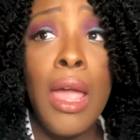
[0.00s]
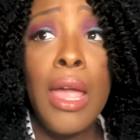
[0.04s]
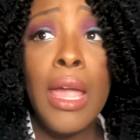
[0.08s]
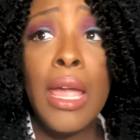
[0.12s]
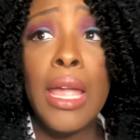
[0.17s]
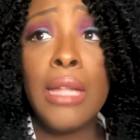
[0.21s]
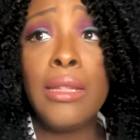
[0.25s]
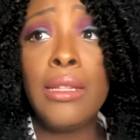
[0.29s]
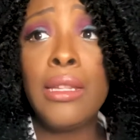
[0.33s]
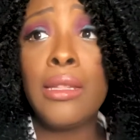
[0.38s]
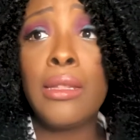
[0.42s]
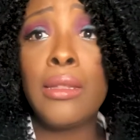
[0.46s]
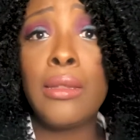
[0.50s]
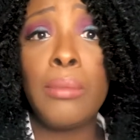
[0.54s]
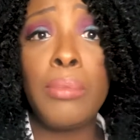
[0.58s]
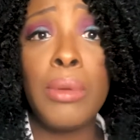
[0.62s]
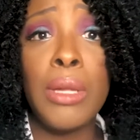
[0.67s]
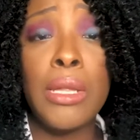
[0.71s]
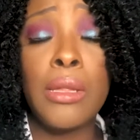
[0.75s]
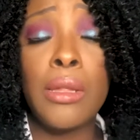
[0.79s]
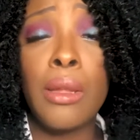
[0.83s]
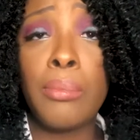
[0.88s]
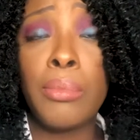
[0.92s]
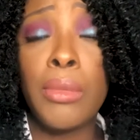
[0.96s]
It needs to be
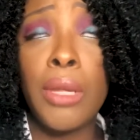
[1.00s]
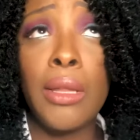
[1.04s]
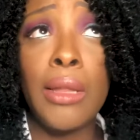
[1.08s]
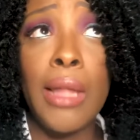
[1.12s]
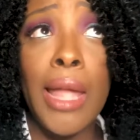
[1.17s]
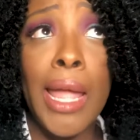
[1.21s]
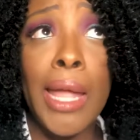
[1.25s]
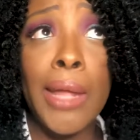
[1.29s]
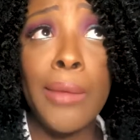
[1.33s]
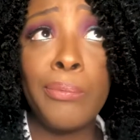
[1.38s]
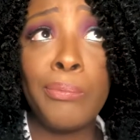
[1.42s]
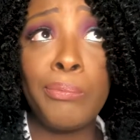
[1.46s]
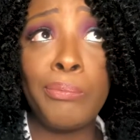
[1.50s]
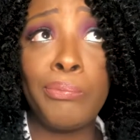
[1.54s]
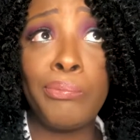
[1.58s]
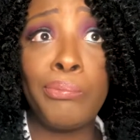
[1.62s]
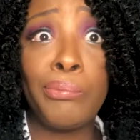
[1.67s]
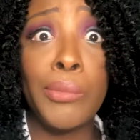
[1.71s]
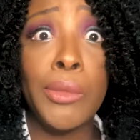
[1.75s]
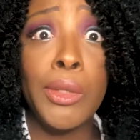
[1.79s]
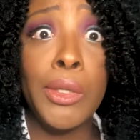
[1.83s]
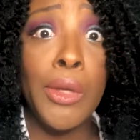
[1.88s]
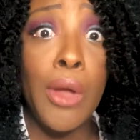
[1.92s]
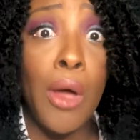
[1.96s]
something like
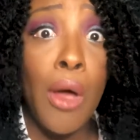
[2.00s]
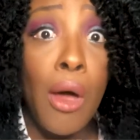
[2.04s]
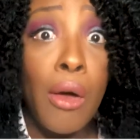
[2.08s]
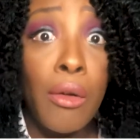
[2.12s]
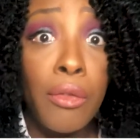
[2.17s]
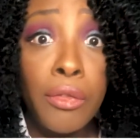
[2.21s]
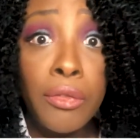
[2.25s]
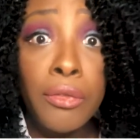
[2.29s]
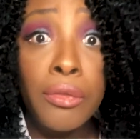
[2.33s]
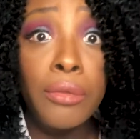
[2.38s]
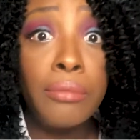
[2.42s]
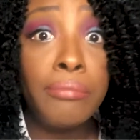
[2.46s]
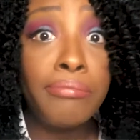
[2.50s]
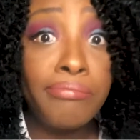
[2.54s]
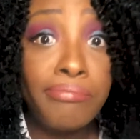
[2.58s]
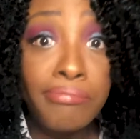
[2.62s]
golf,